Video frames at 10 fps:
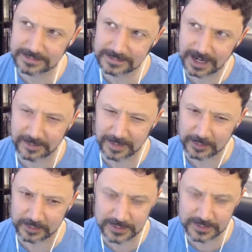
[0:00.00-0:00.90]
I don't remember
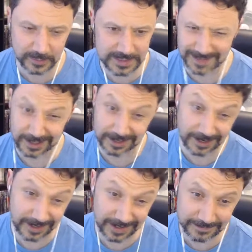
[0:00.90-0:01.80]
which one it was. I'm not a car
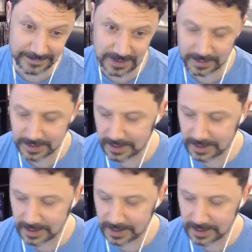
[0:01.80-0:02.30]
guy, so